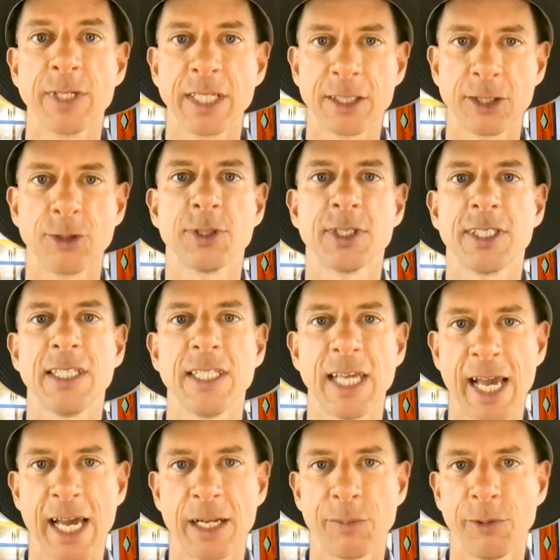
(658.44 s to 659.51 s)
we get to go see the
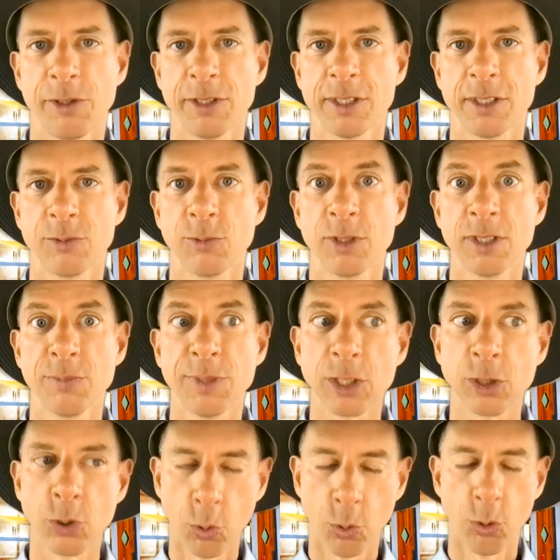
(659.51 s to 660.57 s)
animals. And wouldn't it
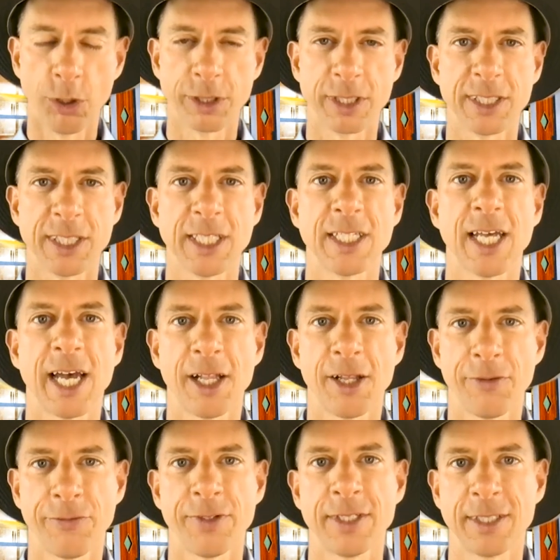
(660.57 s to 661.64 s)
be cool to see an
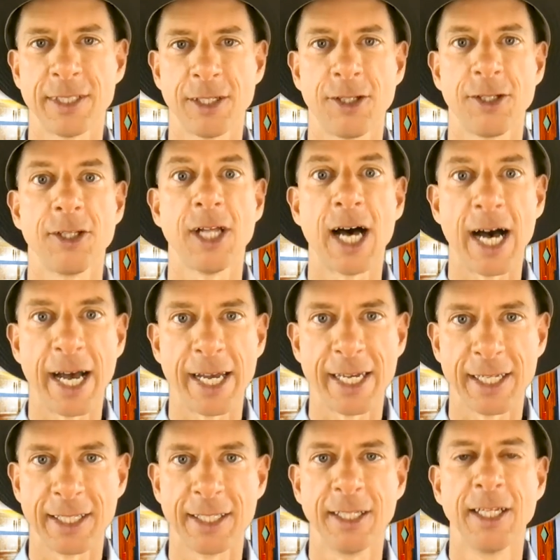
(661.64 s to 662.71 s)
elephant and a
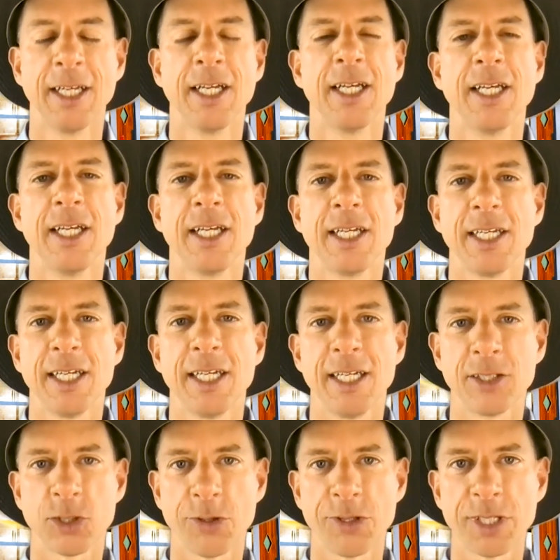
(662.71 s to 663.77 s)
lion?
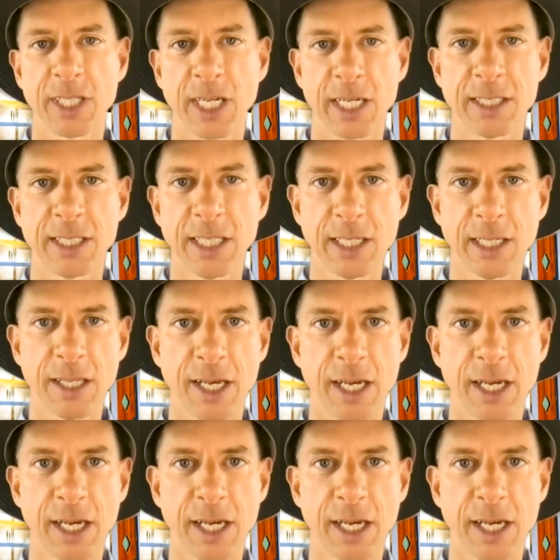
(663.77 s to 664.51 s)
And so this idea